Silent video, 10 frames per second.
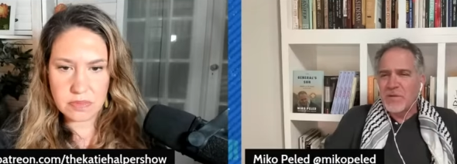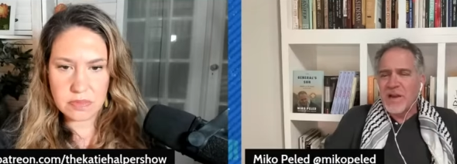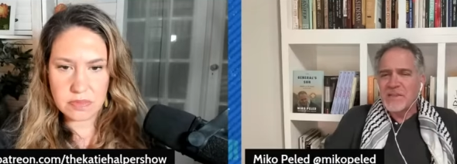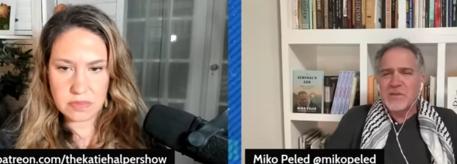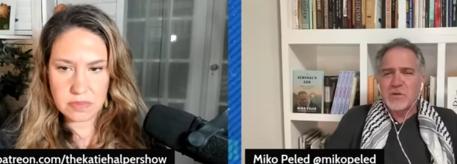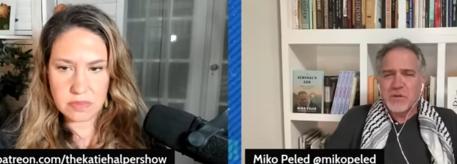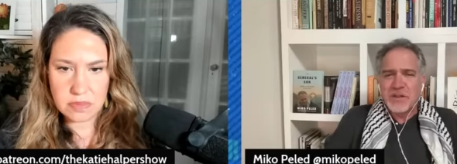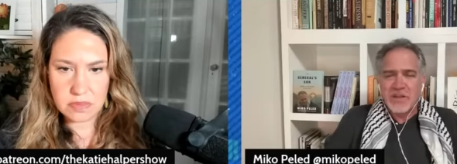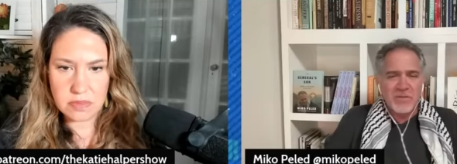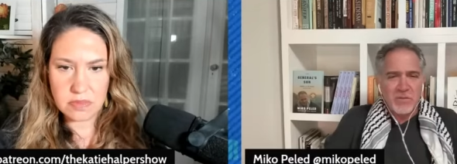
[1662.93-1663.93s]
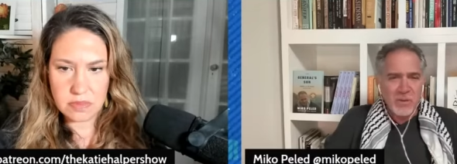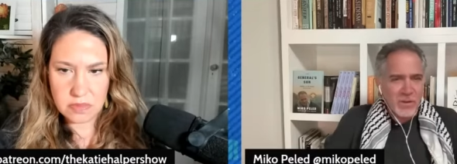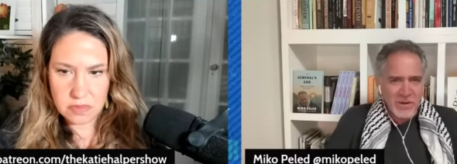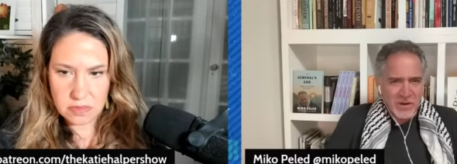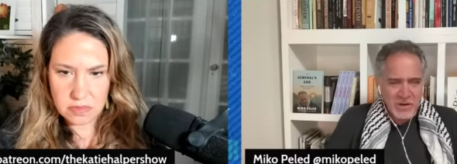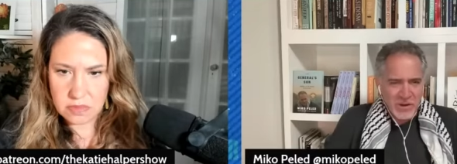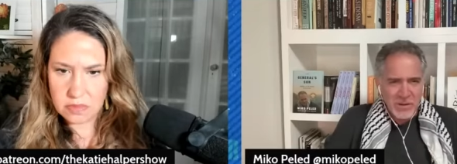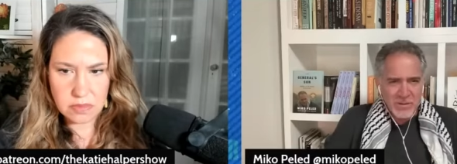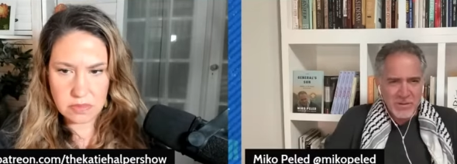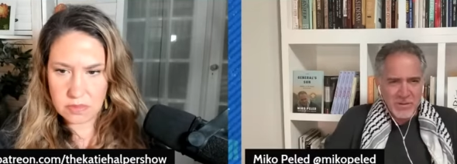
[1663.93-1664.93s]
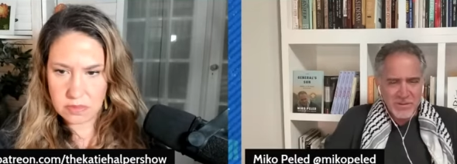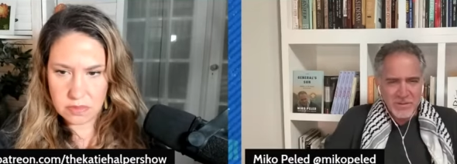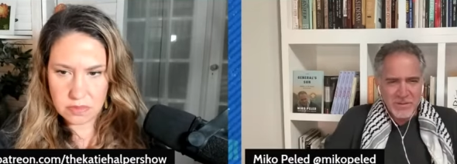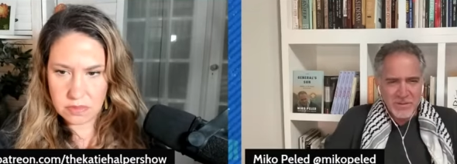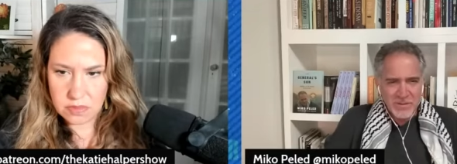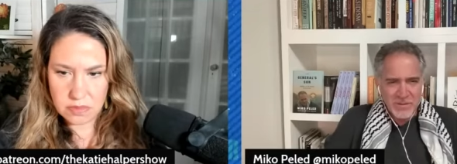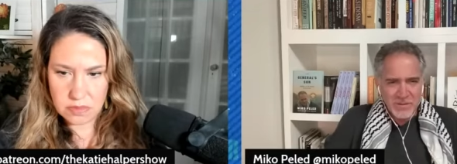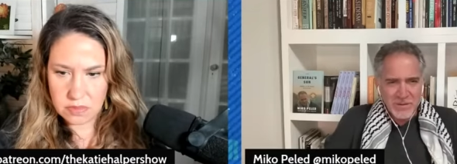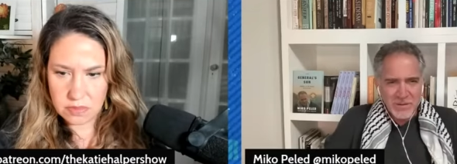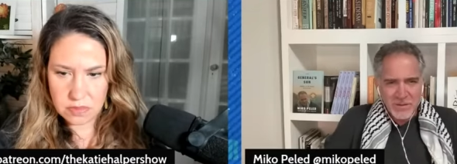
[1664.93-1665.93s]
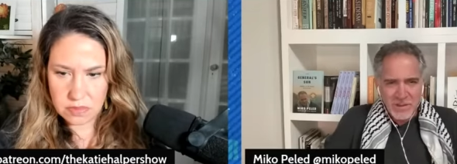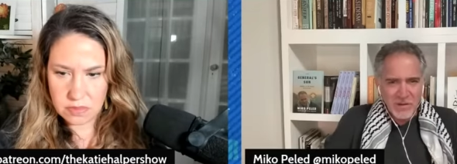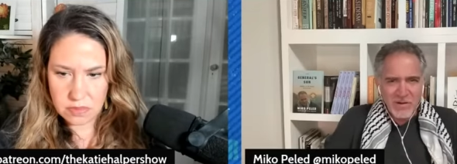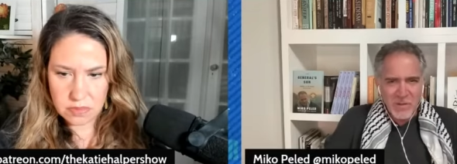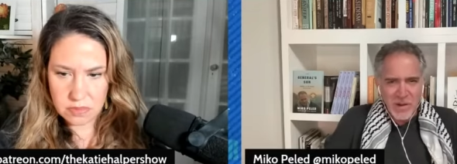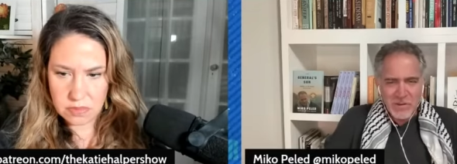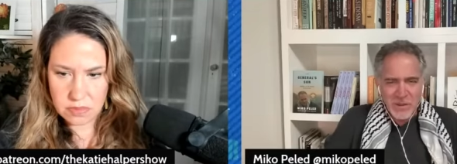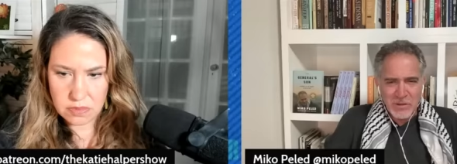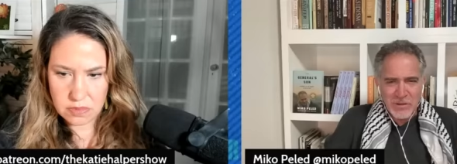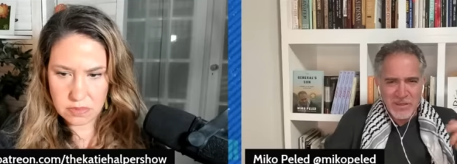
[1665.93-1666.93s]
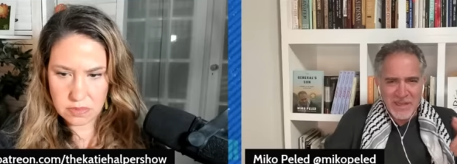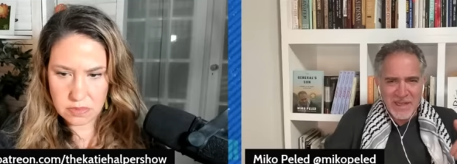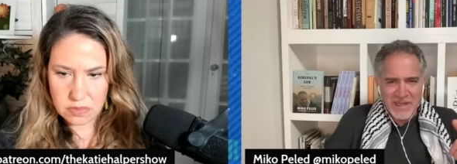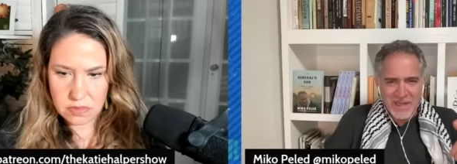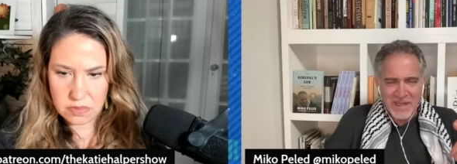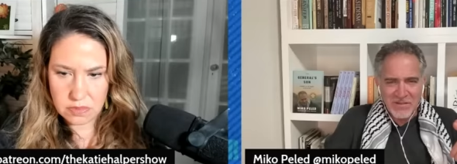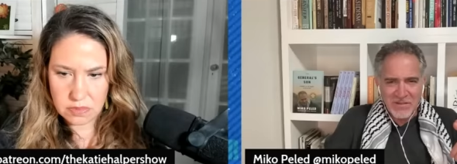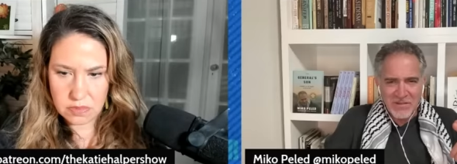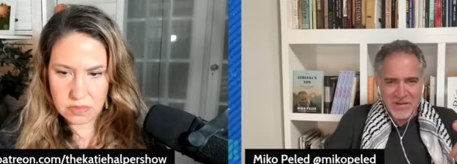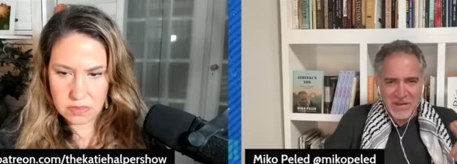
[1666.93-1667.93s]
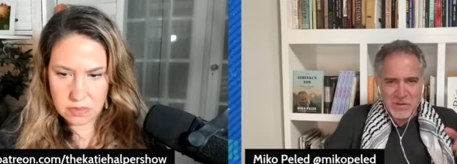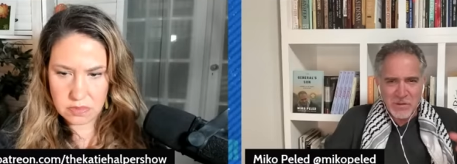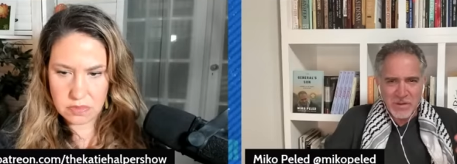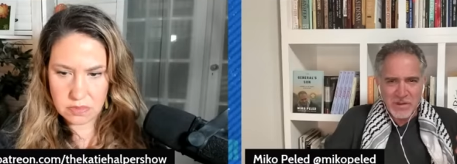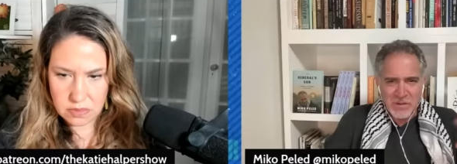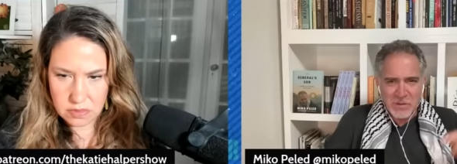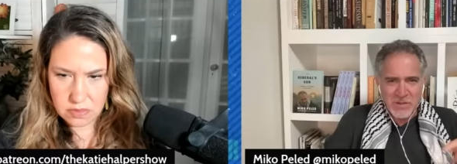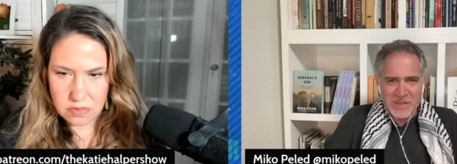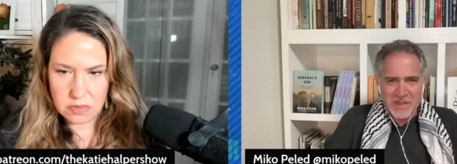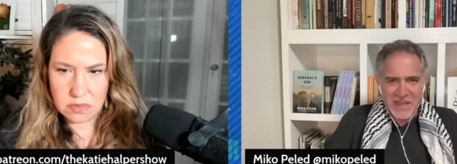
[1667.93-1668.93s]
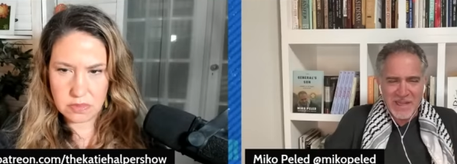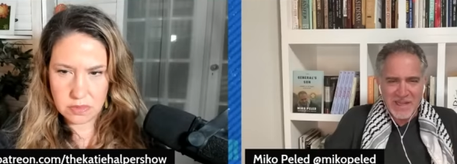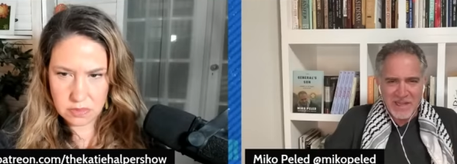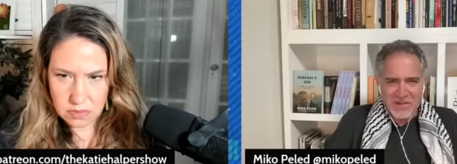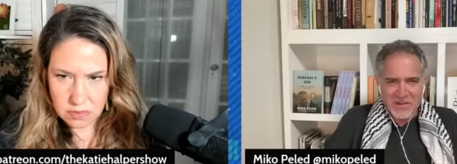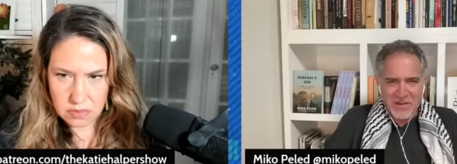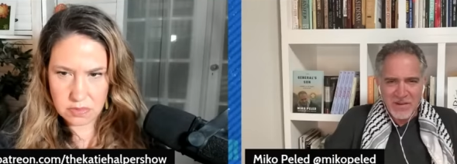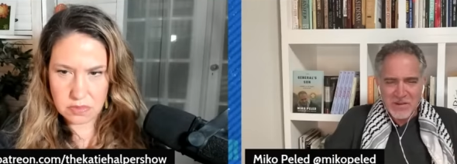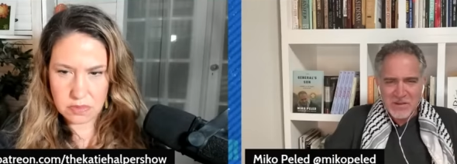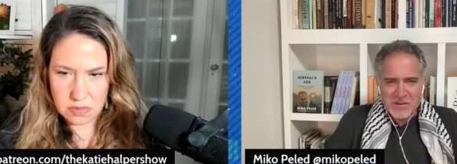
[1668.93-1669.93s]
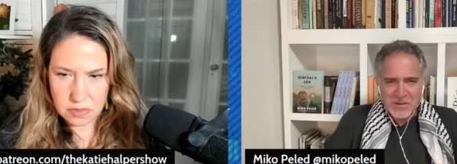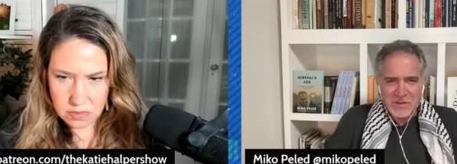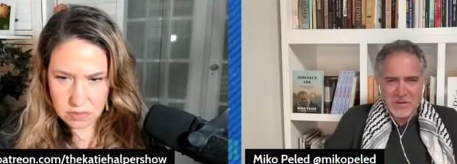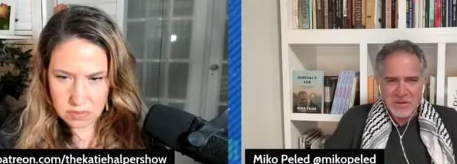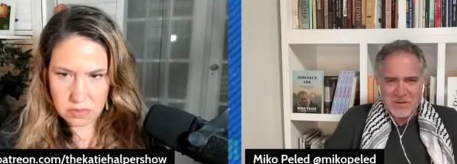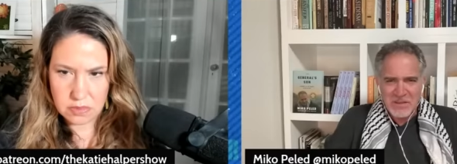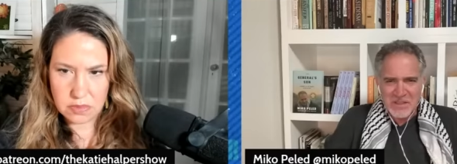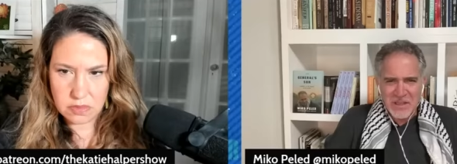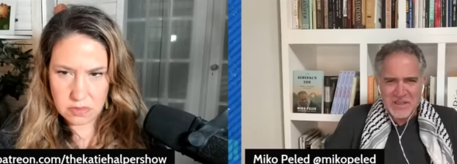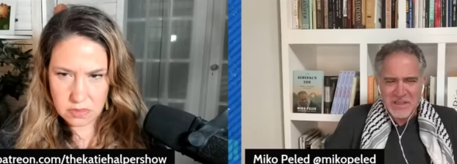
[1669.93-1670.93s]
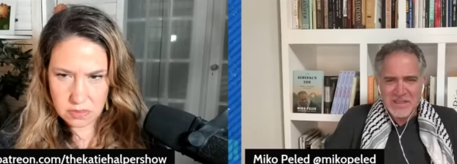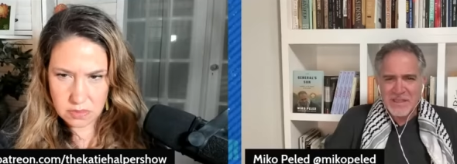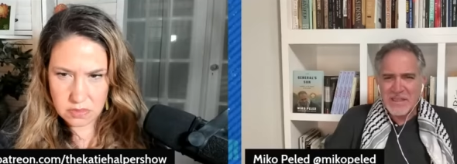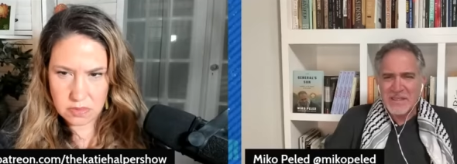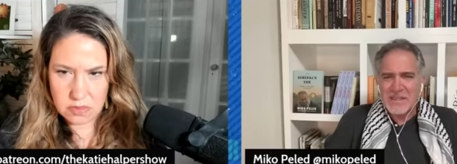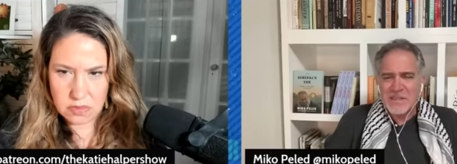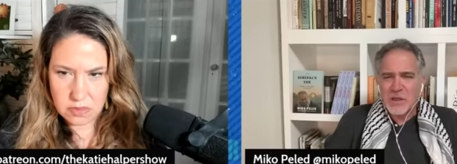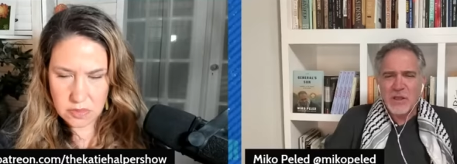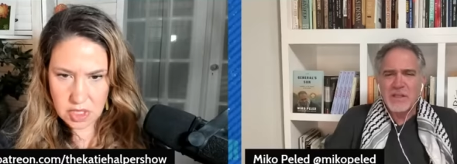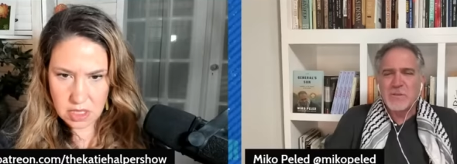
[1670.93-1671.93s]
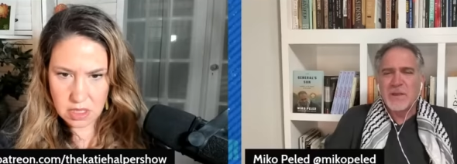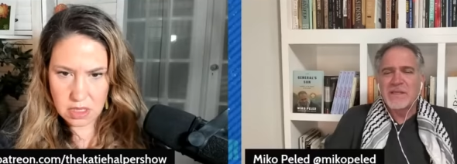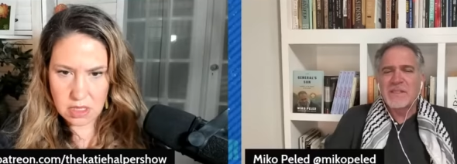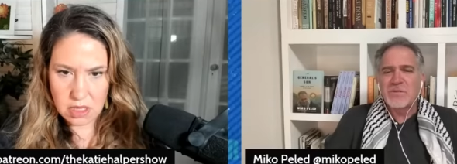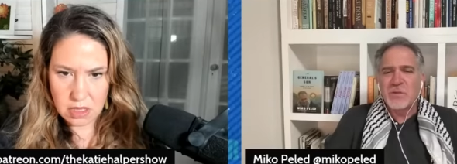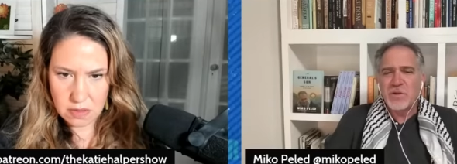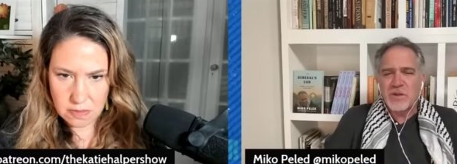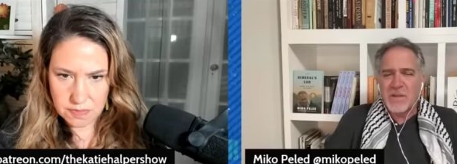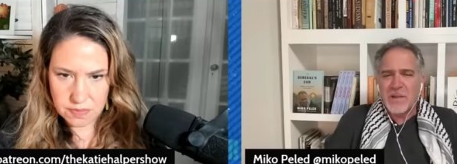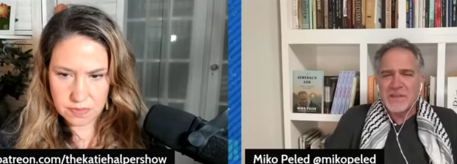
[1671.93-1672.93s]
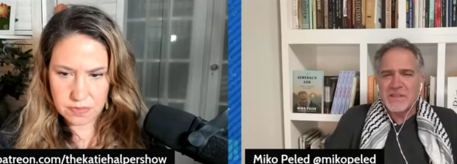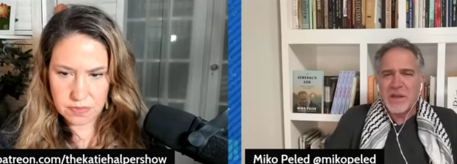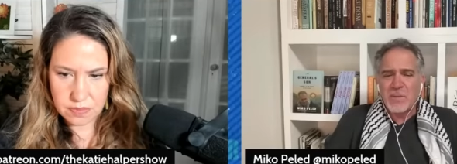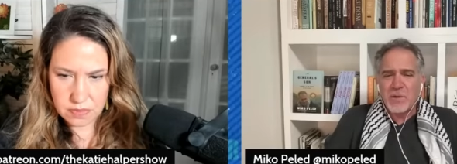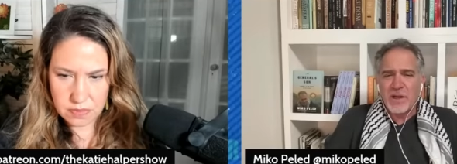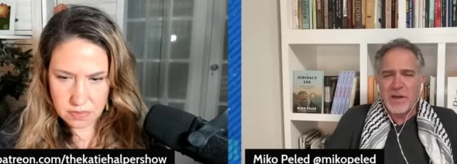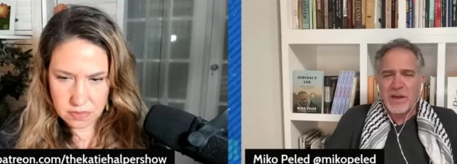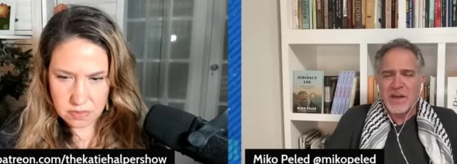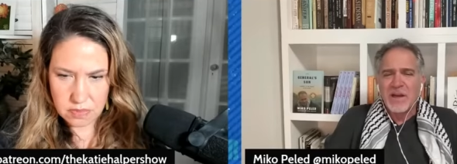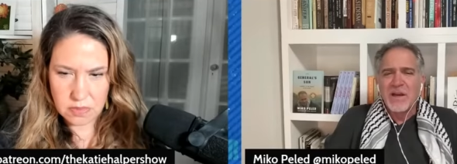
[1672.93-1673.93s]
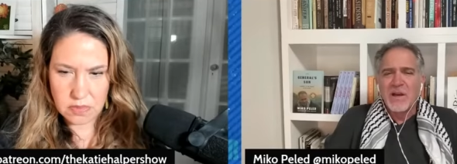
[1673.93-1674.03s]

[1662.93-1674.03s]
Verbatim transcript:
Speaker 1: of Gaza, you should leave. Well, where are they going to go? They don't have bomb shelters and they can't leave. Israel is the reason they can't leave. So you know it's nonsense. And then he says all these places from which Hamas is operating